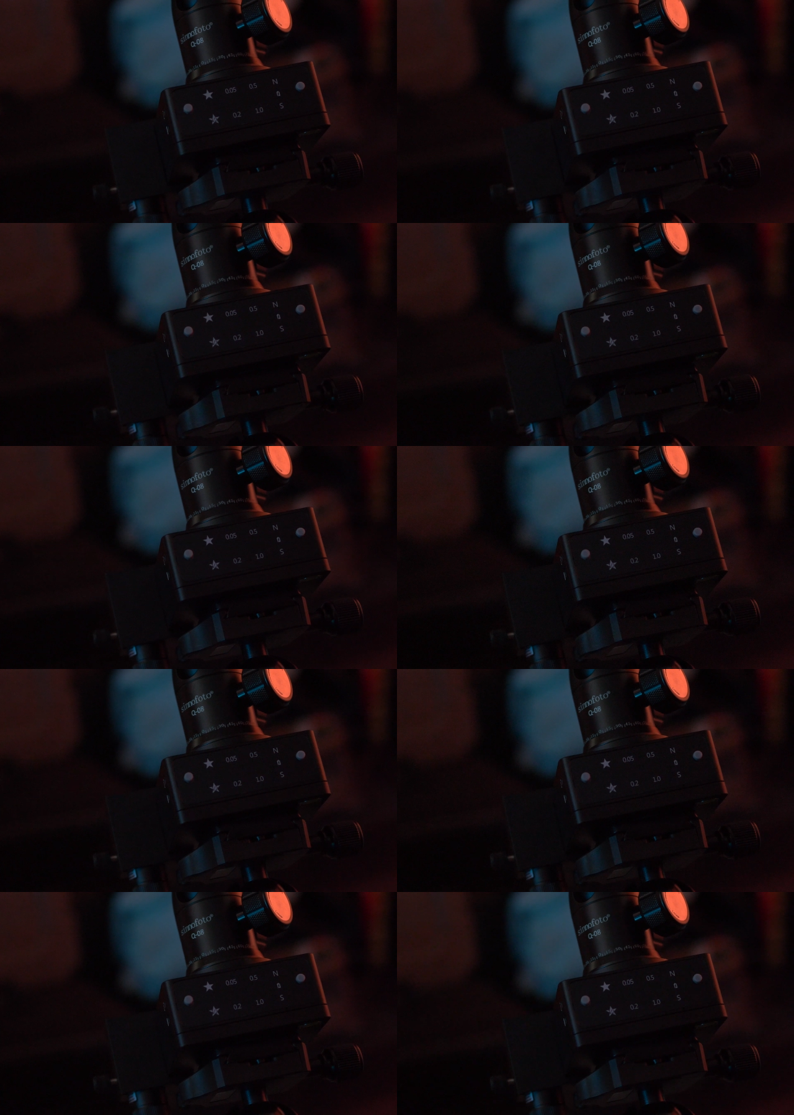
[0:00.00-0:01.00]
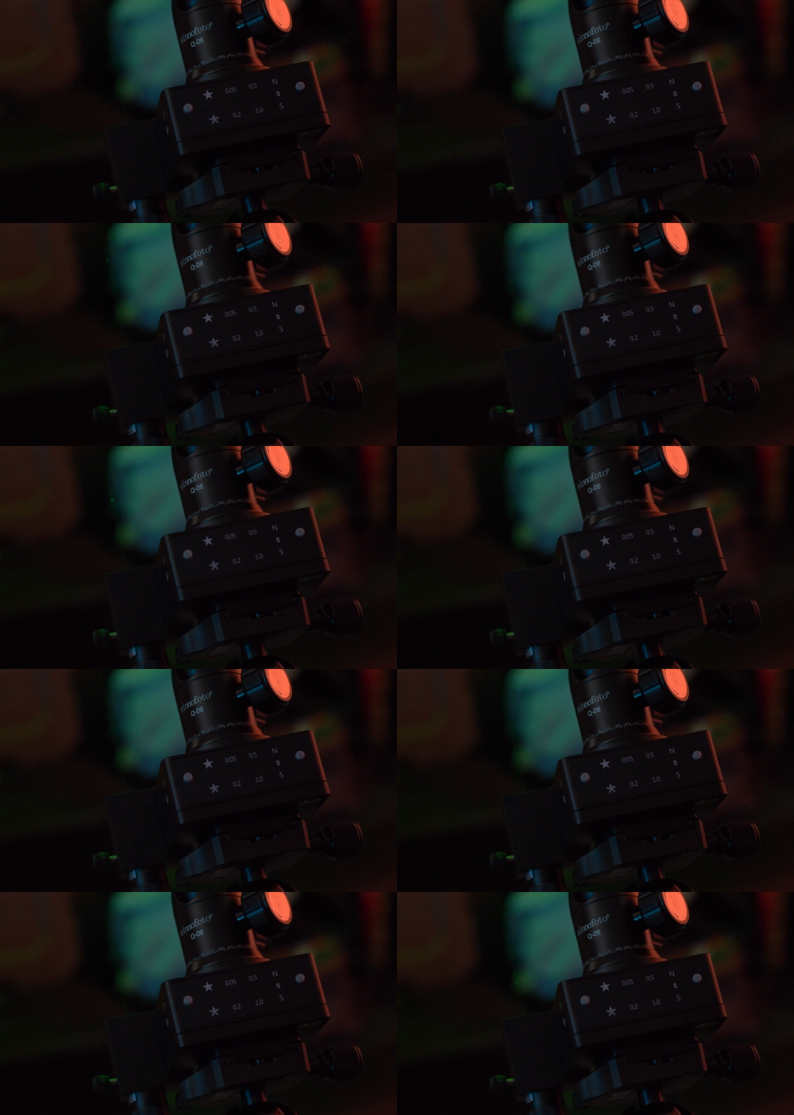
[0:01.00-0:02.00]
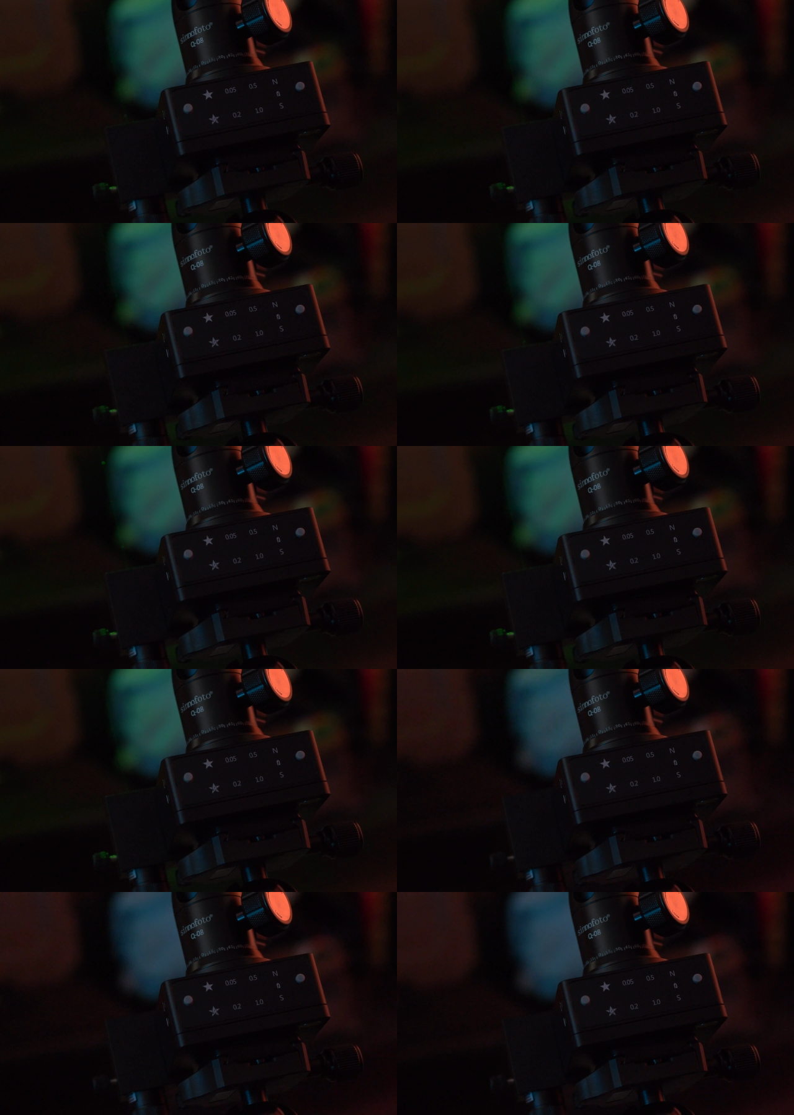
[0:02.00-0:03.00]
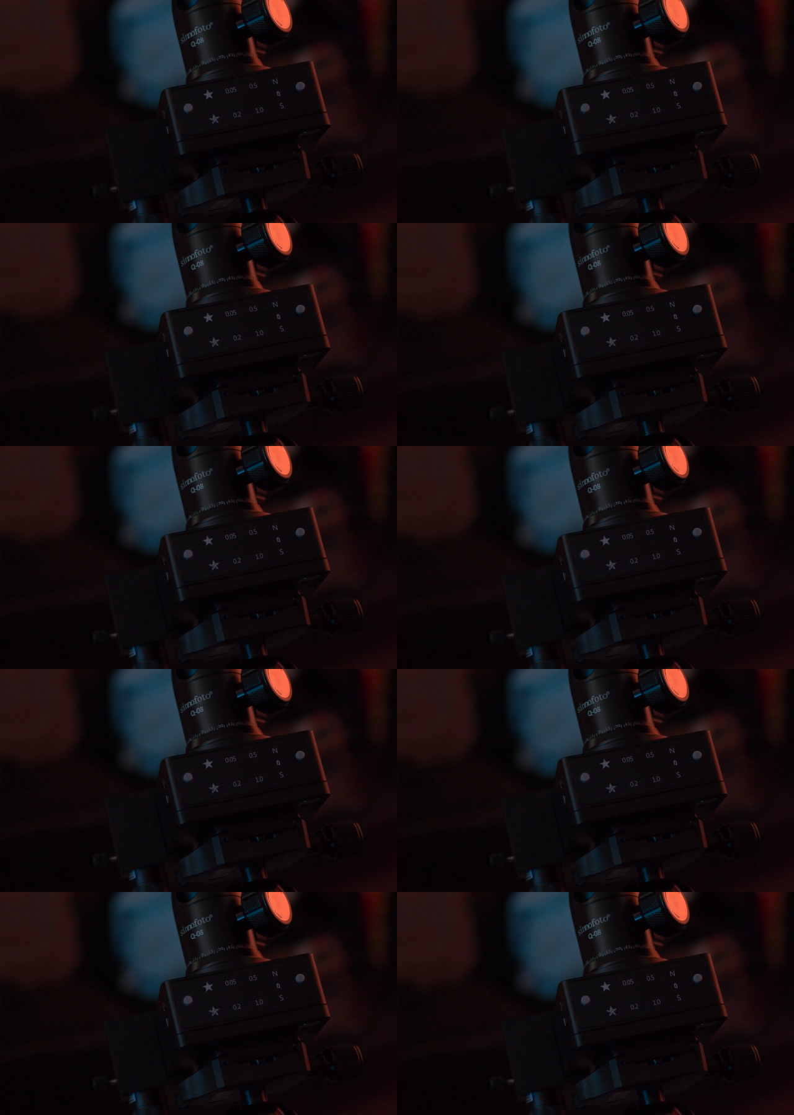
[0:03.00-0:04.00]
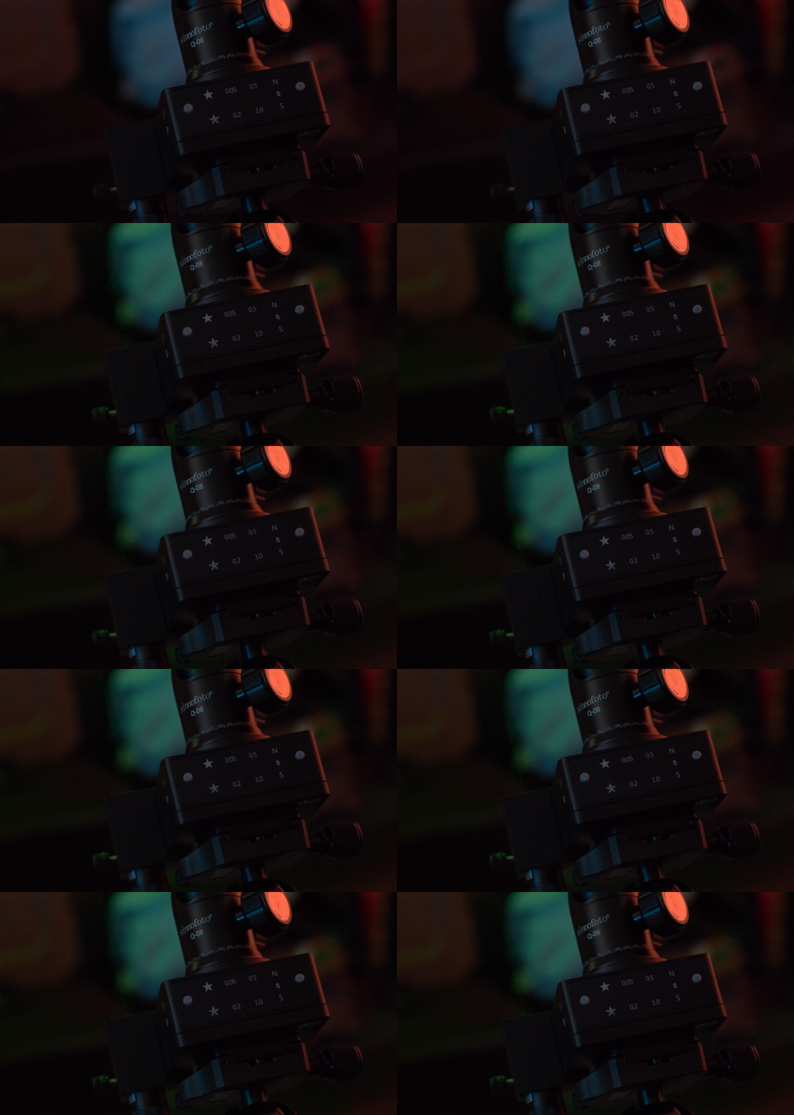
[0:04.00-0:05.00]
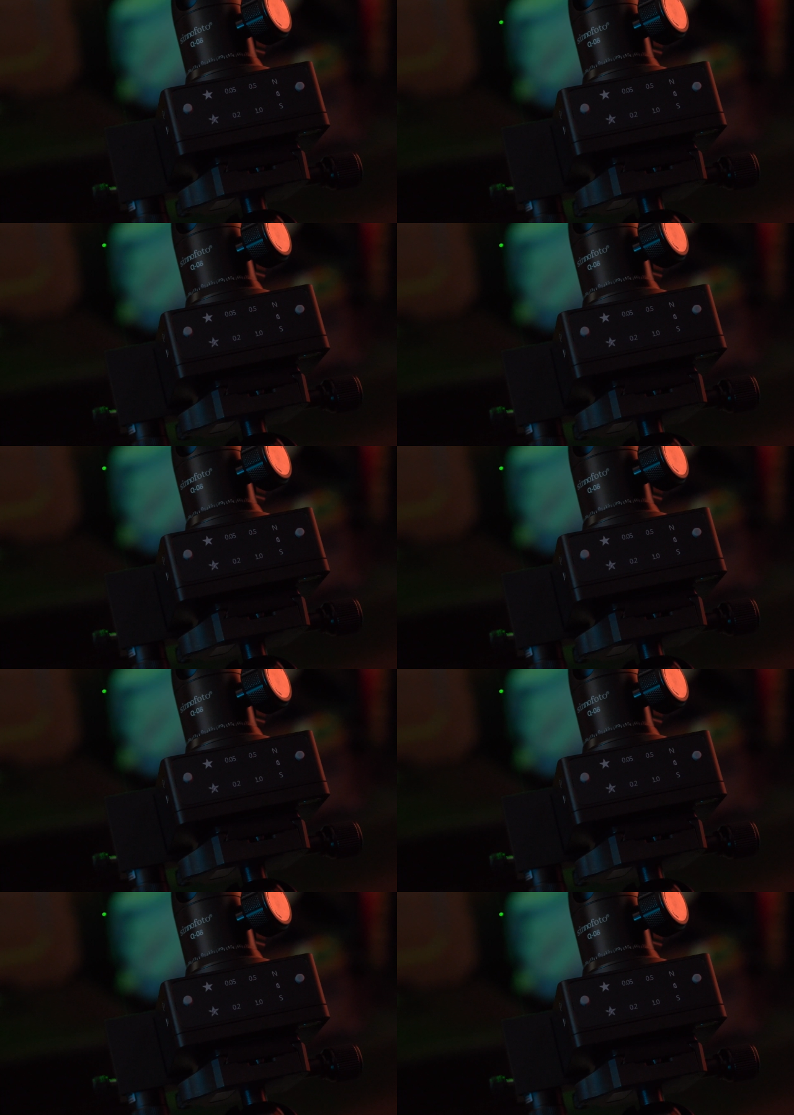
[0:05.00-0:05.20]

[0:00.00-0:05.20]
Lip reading: No face is visible, so there are no lips to read.